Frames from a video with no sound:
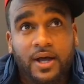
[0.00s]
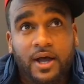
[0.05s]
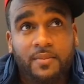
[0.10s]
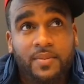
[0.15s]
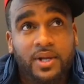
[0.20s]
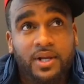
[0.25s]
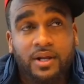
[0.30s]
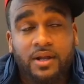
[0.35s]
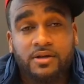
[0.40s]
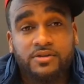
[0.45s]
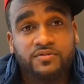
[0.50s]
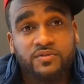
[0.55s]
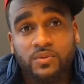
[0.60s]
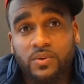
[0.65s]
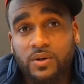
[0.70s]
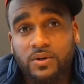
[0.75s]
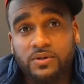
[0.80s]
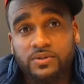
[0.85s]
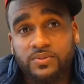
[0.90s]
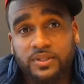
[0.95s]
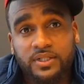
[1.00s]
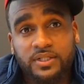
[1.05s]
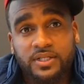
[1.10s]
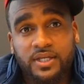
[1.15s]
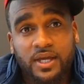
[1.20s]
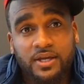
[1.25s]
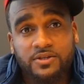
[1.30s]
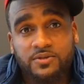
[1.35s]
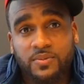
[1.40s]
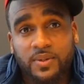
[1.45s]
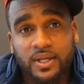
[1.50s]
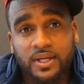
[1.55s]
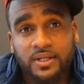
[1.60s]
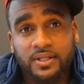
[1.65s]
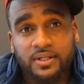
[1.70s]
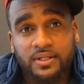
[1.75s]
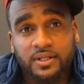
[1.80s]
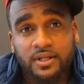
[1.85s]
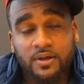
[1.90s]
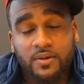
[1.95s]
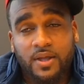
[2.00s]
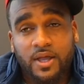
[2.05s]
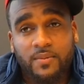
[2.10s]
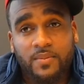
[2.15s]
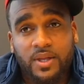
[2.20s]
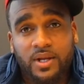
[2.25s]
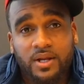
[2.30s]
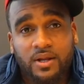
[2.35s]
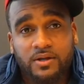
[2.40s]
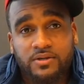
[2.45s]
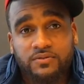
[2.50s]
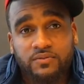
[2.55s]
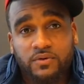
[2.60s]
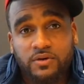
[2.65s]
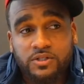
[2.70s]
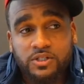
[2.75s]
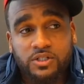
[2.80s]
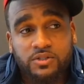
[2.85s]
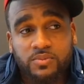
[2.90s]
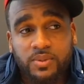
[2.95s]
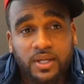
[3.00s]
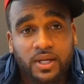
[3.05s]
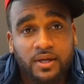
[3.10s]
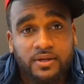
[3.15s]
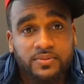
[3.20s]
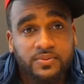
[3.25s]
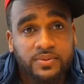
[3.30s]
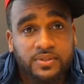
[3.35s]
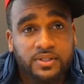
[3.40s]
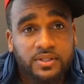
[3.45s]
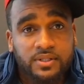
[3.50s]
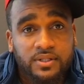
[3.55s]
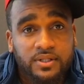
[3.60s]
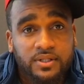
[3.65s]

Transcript: at a loss for words with this case, man. I'm at a loss for words, just to be honest with you.